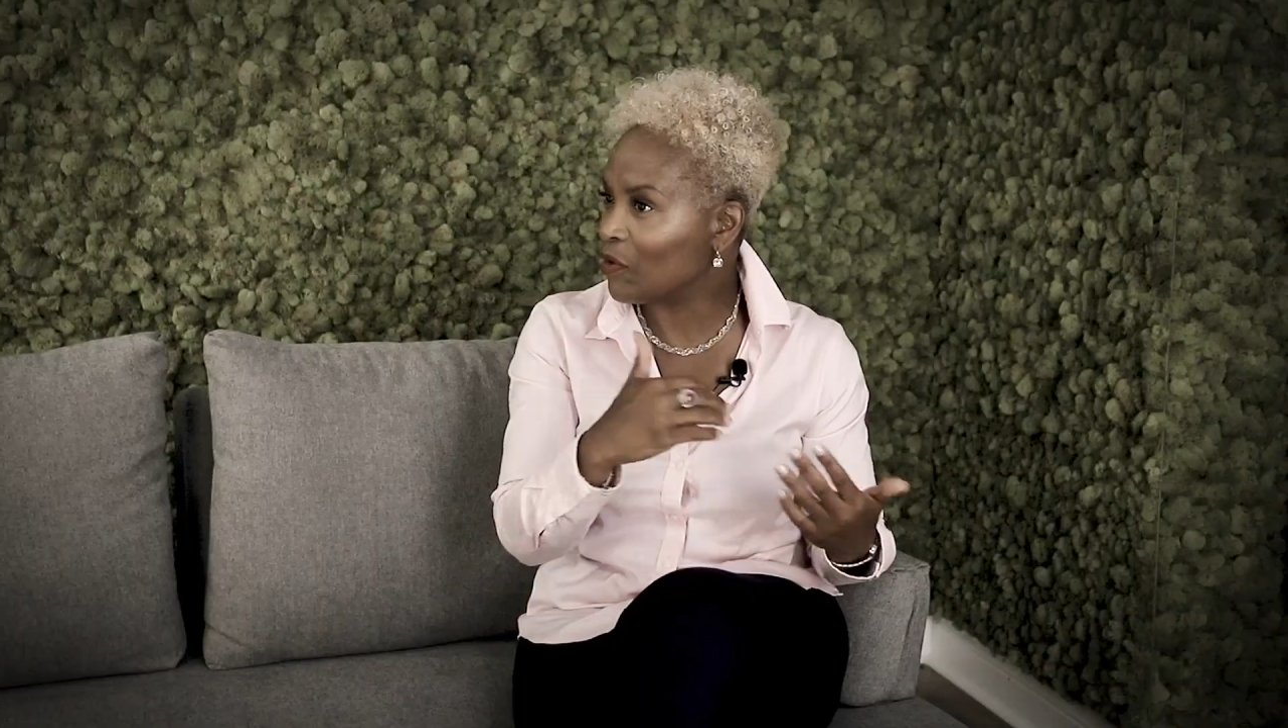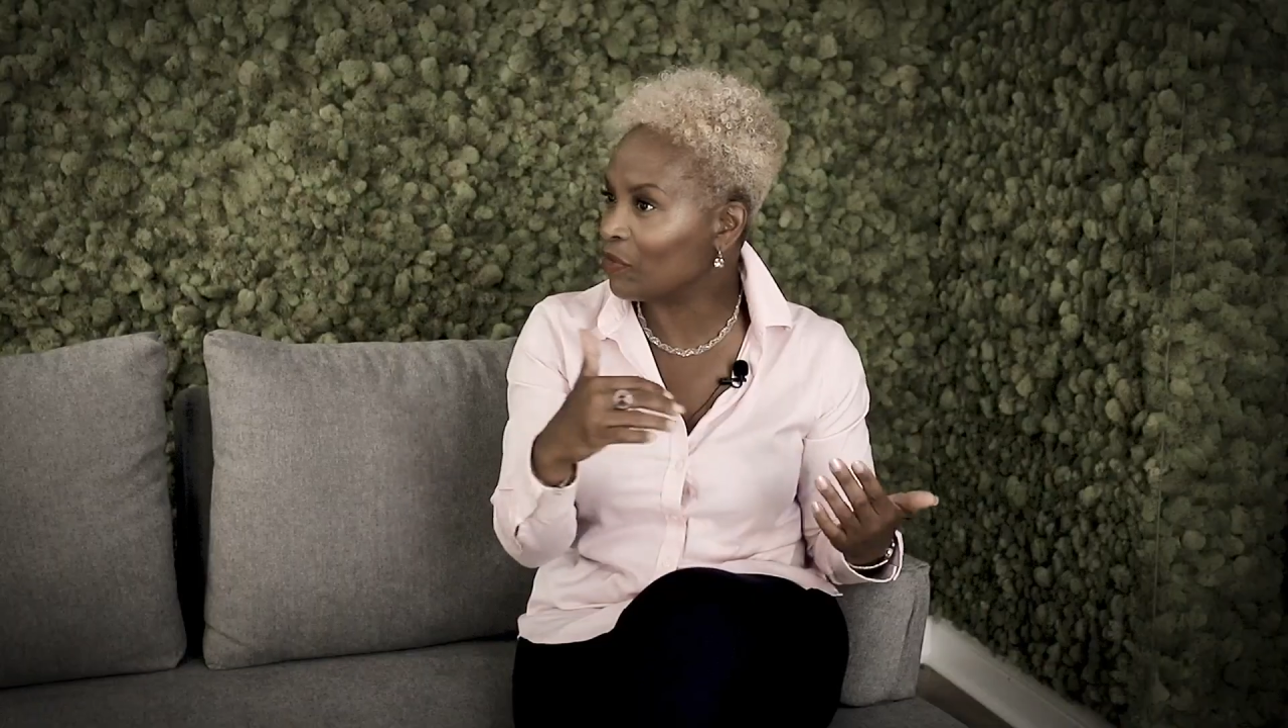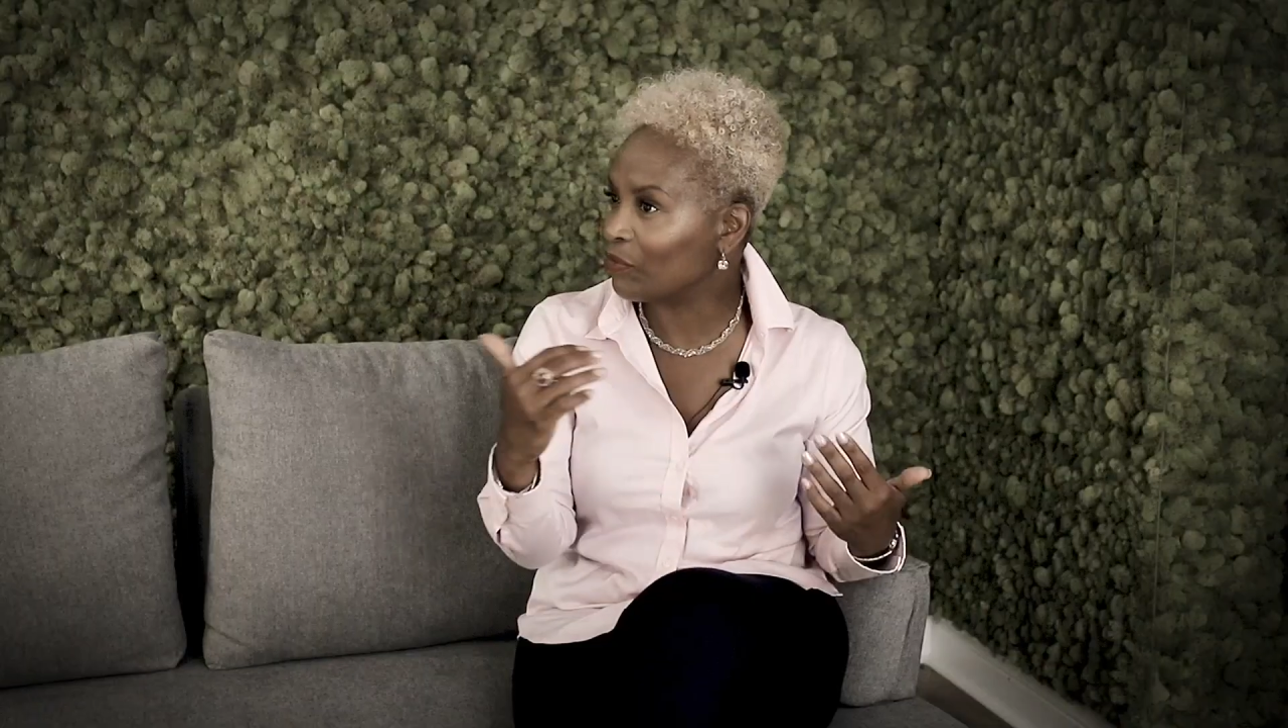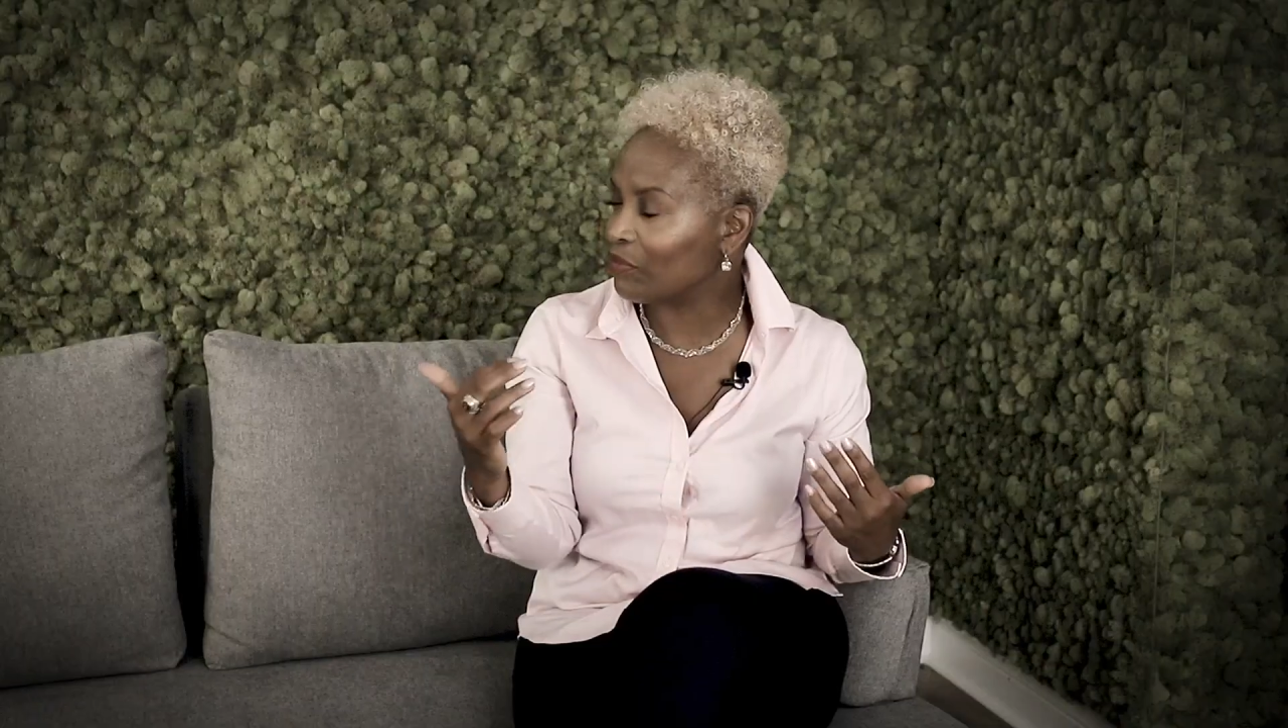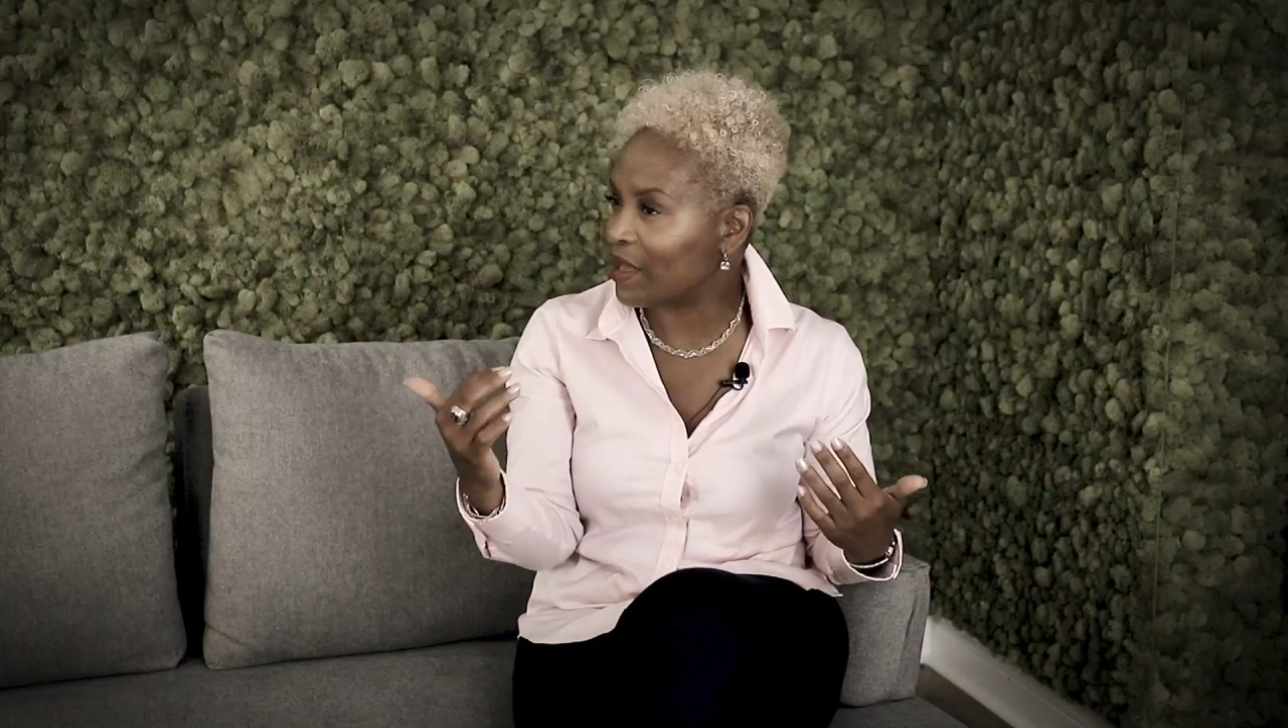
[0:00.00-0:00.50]
go
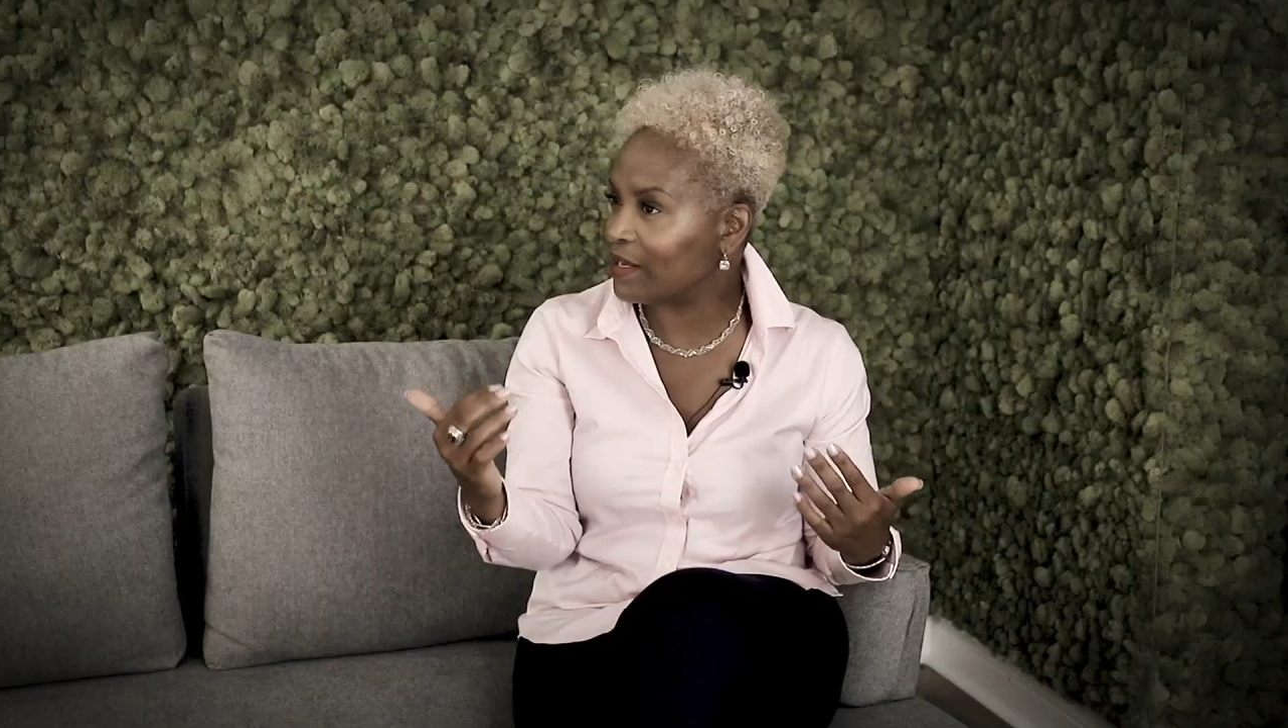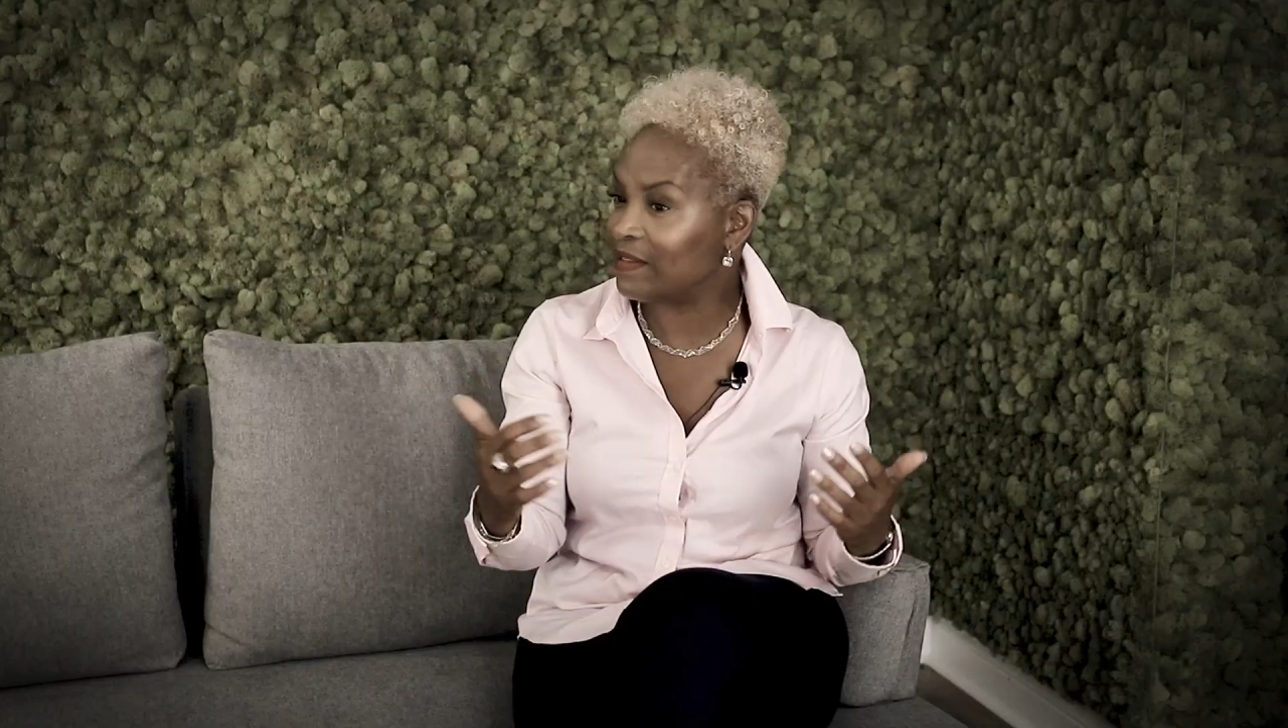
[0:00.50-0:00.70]
through that,